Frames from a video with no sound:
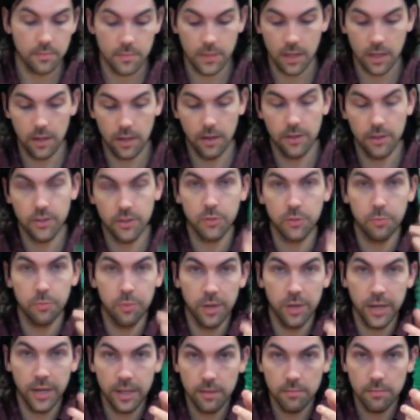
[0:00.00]
our
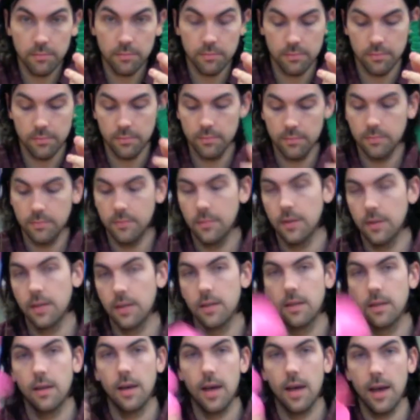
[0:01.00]
spring,
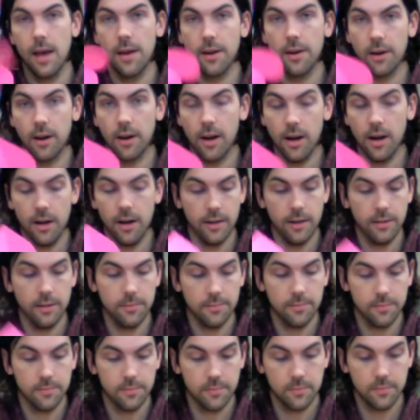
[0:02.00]
and our
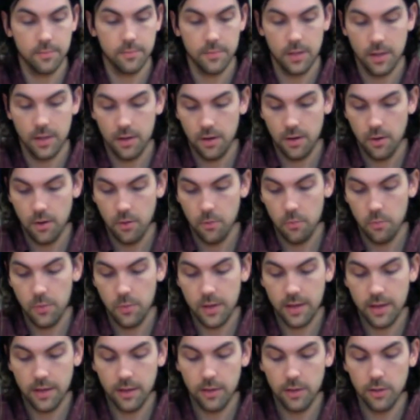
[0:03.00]
heart,
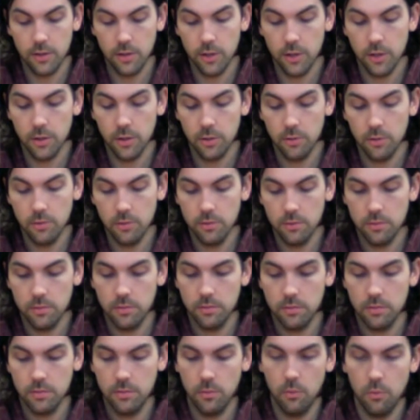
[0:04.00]
we can glue.
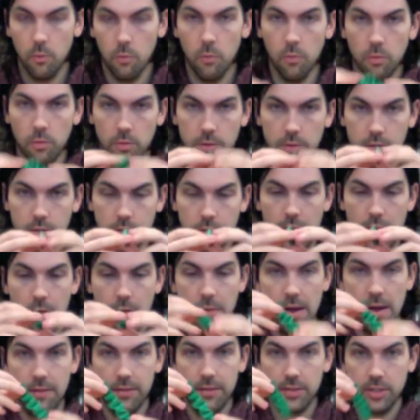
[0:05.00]
So now
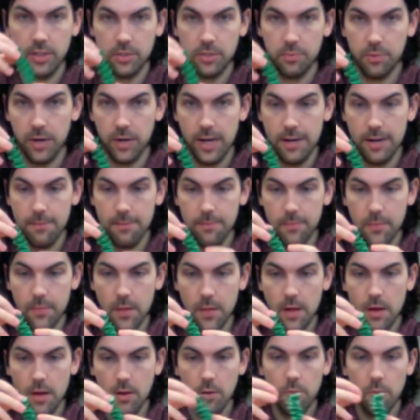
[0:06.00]
we have our spring.
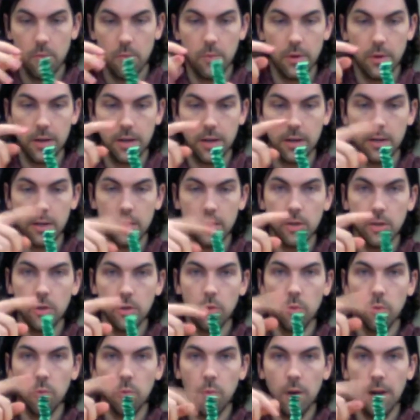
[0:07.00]
We're going to
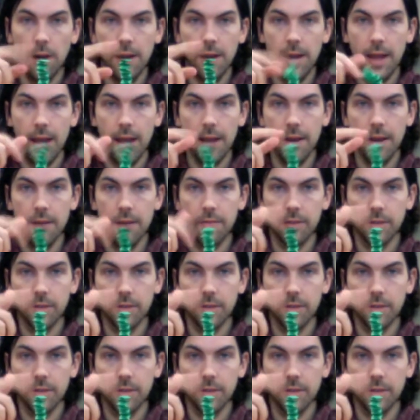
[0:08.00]
glue one end of our